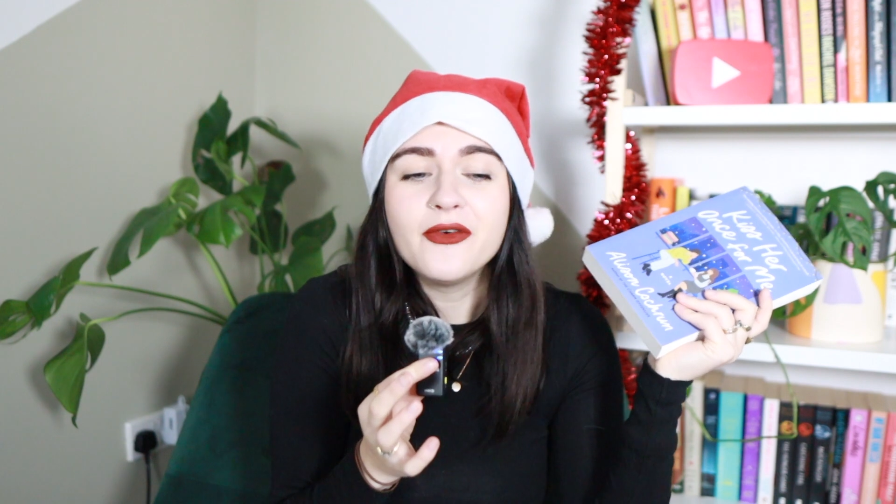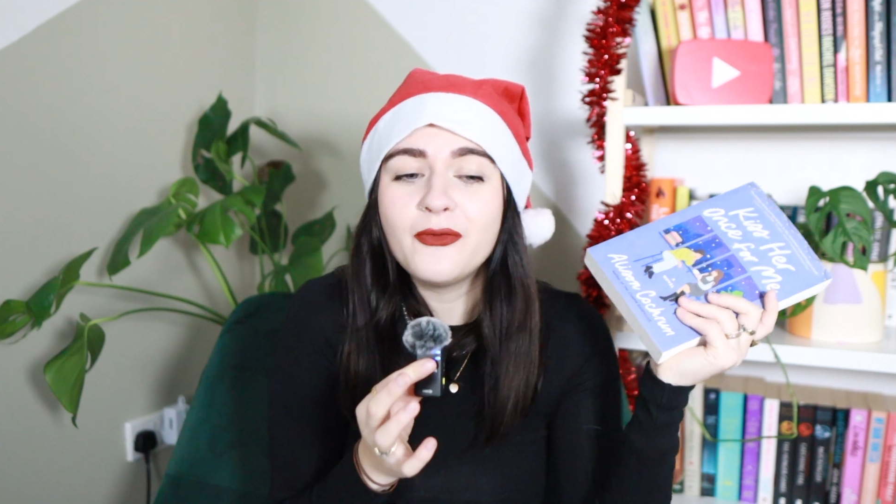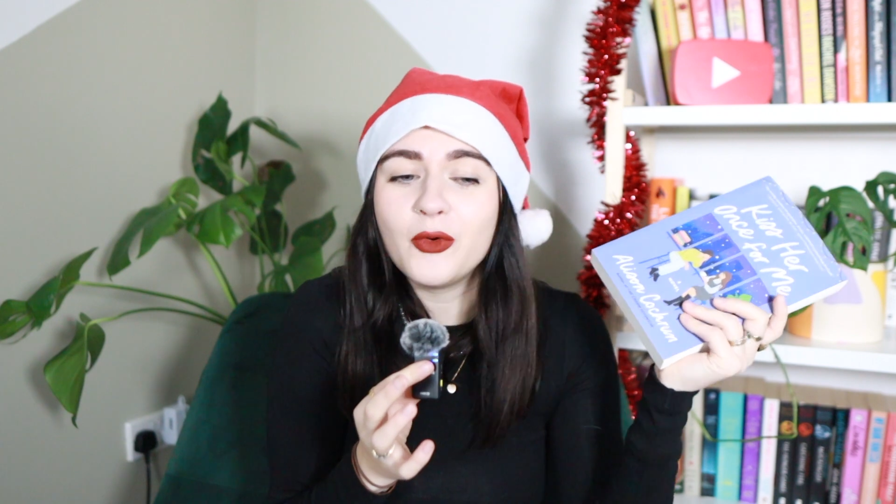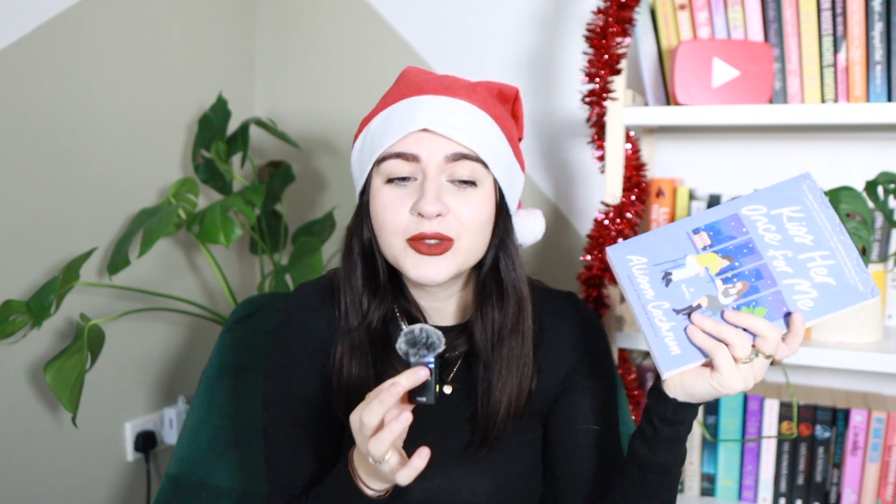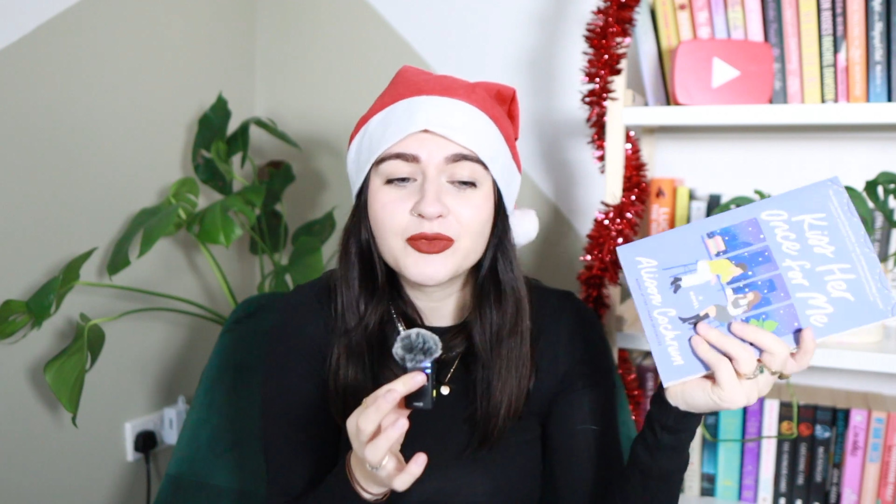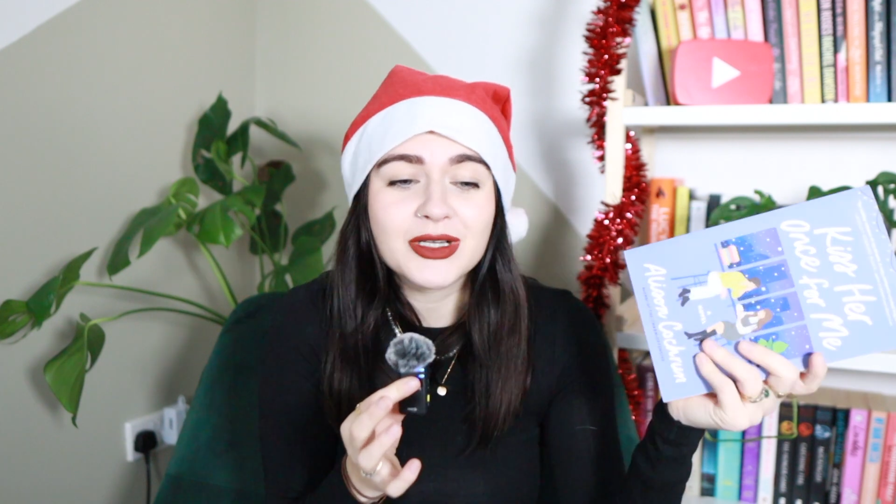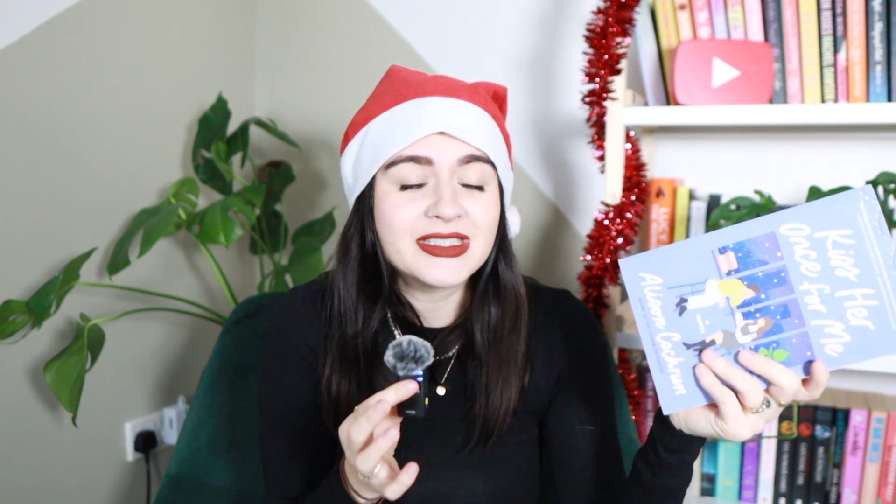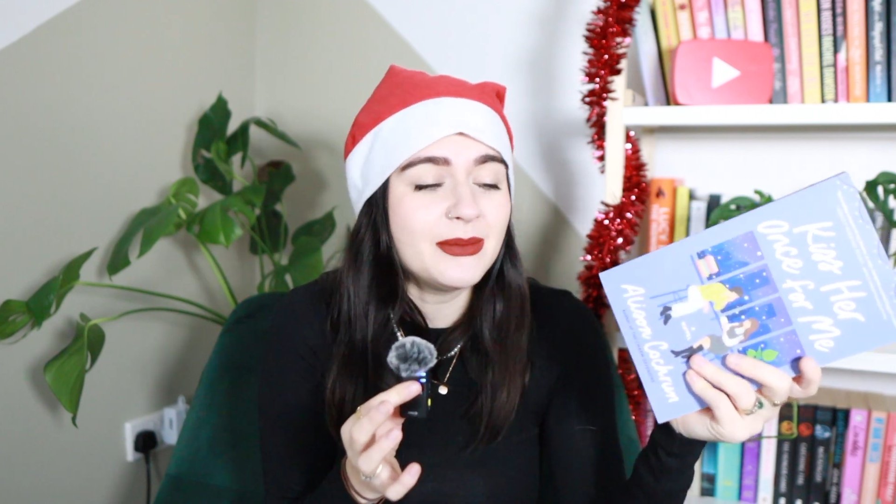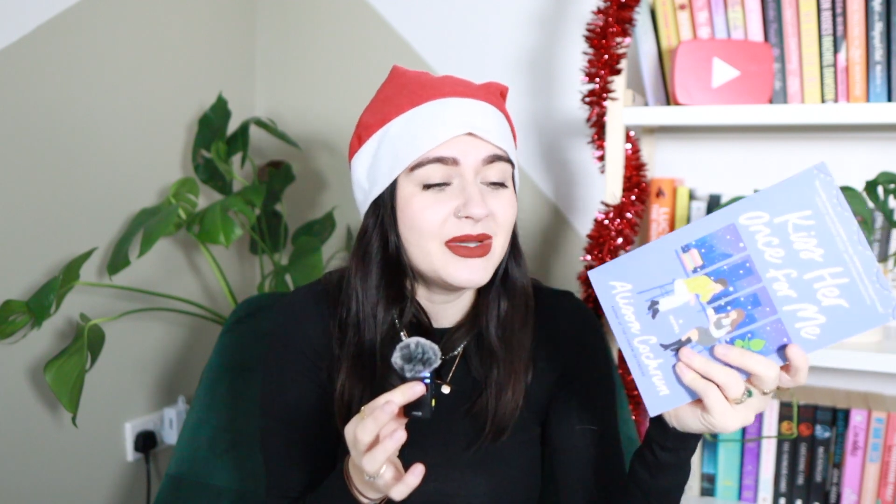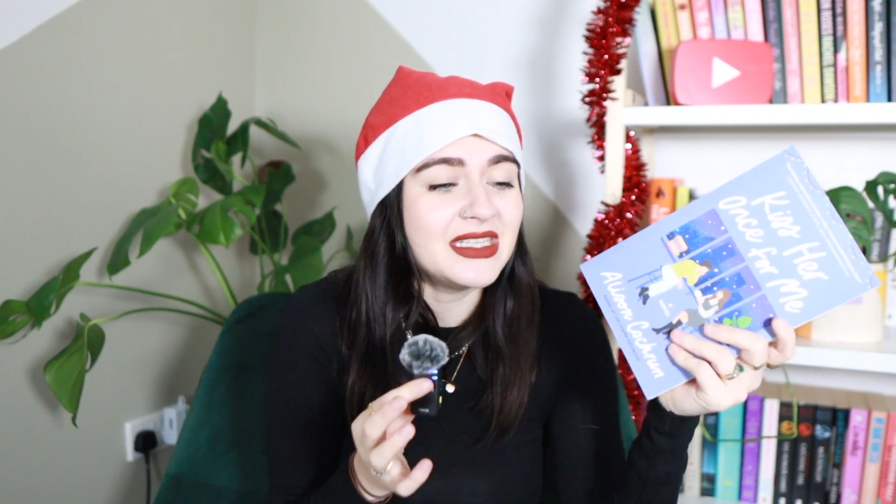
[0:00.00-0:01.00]
forced
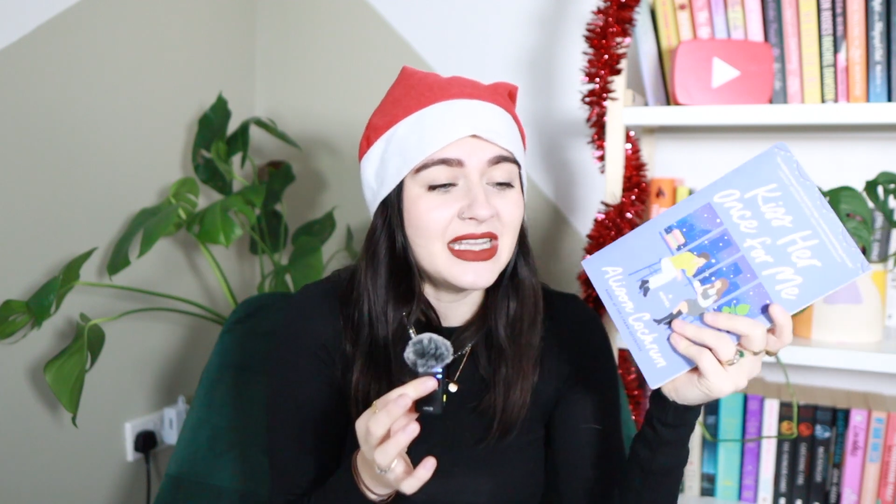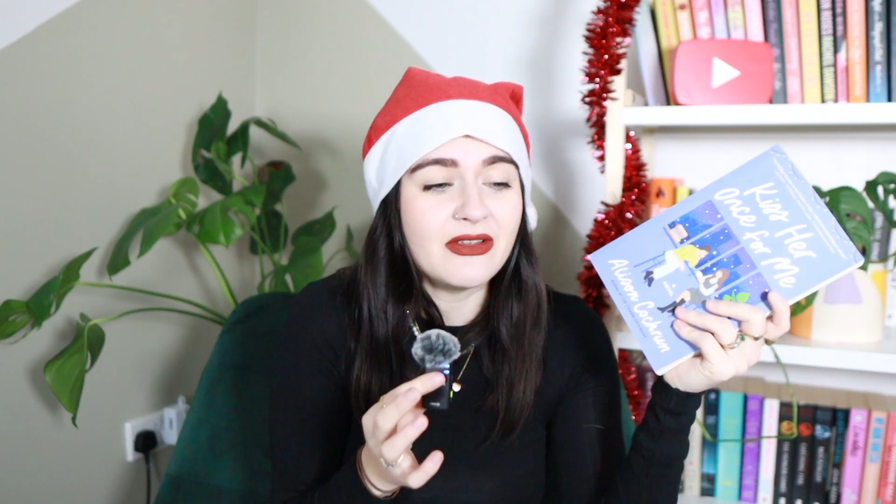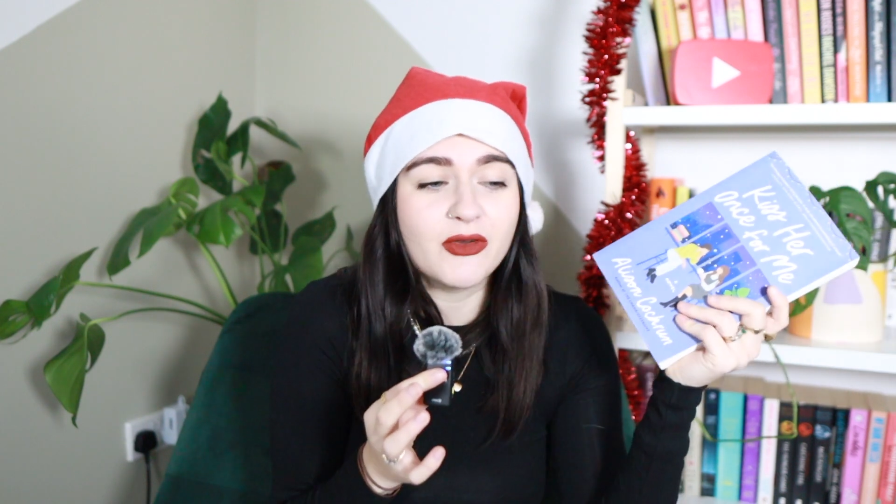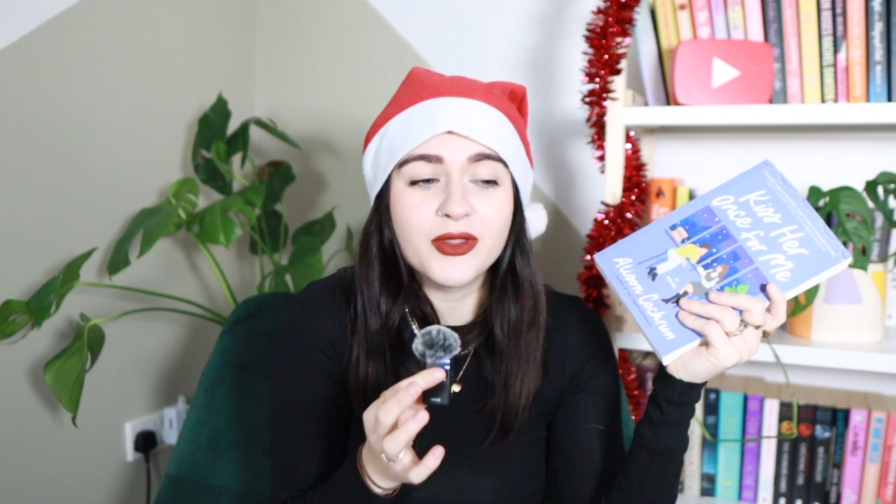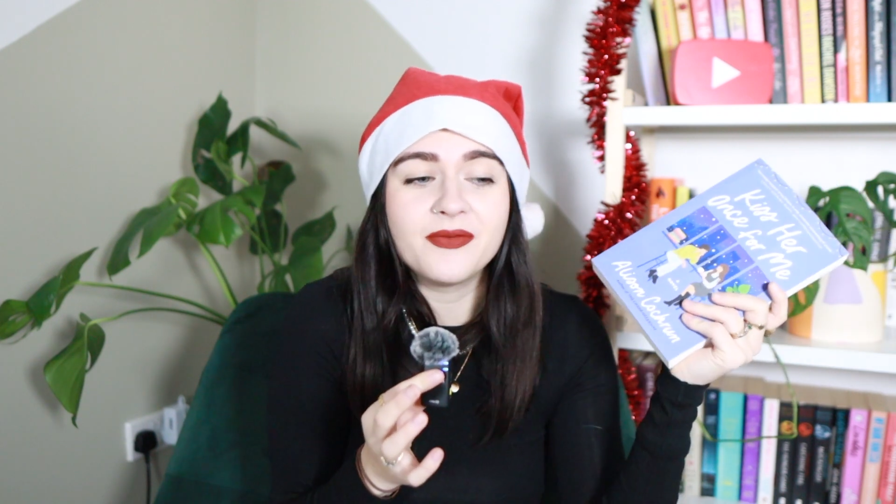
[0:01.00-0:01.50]
proximity, you've got the